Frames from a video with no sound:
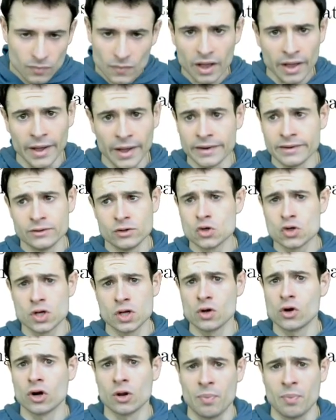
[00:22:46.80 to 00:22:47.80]
And usually you're
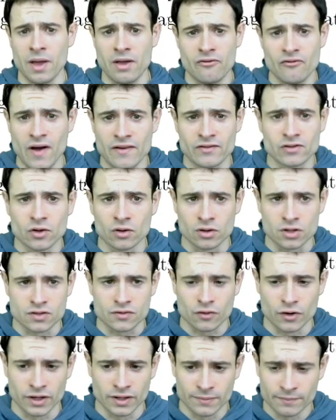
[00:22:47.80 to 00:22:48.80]
gonna pay $5
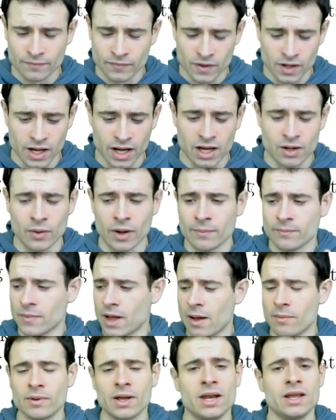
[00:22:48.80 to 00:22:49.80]
for it. Anyway,
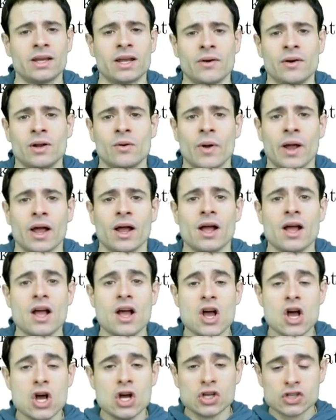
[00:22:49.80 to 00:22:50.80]
I'm getting carried away.
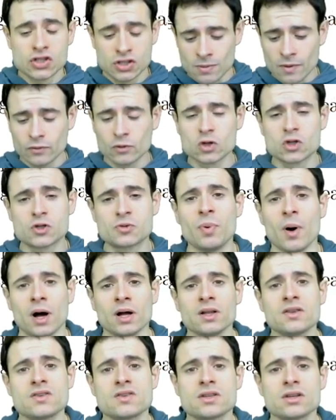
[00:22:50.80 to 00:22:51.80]
Some of those
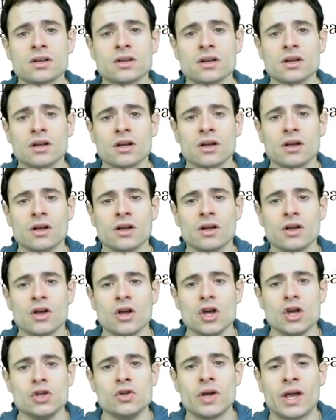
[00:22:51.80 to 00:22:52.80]
spots,
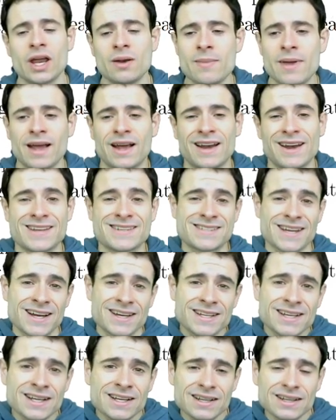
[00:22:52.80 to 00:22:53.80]
you can make
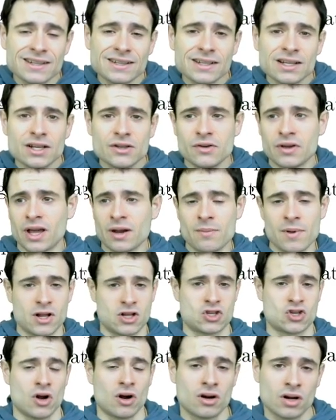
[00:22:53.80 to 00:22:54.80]
lasagna, you can make
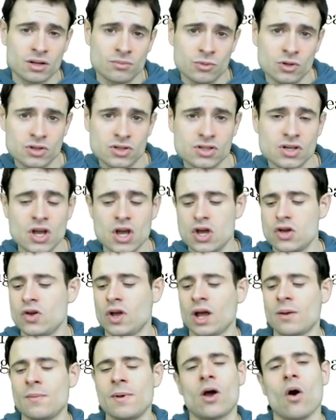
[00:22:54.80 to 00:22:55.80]
chocolate mousse, you
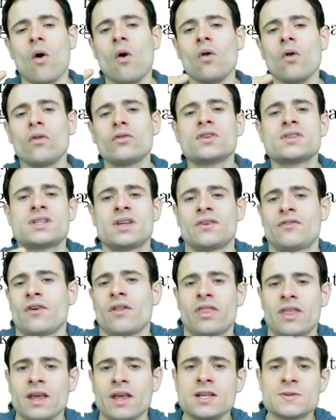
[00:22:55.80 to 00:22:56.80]
can make all those different
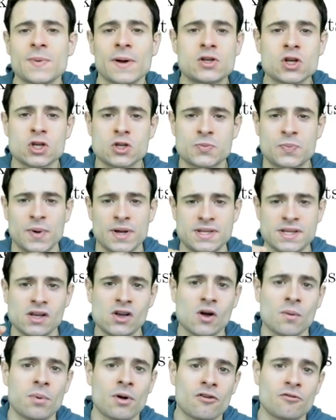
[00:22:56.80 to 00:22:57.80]
things by just pressing a
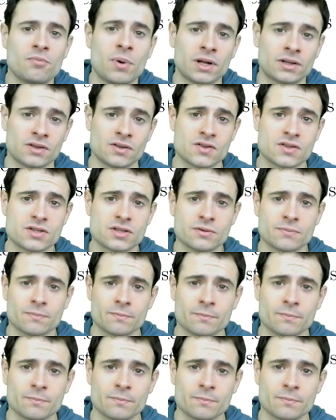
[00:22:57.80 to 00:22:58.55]
couple of buttons.